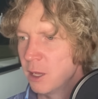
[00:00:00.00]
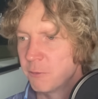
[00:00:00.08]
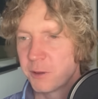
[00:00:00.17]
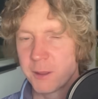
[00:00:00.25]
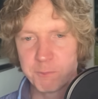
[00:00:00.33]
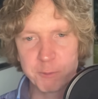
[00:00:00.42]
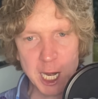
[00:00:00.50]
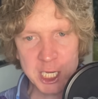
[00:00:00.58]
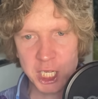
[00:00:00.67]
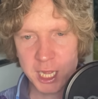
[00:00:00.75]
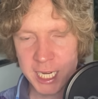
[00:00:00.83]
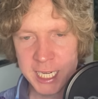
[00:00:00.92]
For the
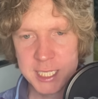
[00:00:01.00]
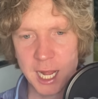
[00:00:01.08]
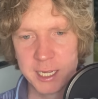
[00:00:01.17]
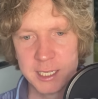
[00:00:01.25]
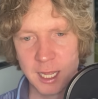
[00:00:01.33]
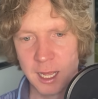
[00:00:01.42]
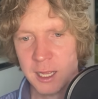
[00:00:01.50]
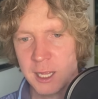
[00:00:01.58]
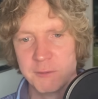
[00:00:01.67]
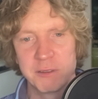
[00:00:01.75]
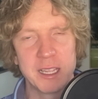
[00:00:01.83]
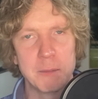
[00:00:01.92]
pressure that he's under,
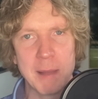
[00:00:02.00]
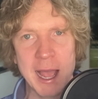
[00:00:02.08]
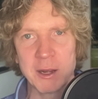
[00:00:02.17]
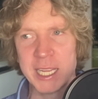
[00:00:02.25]
for the amount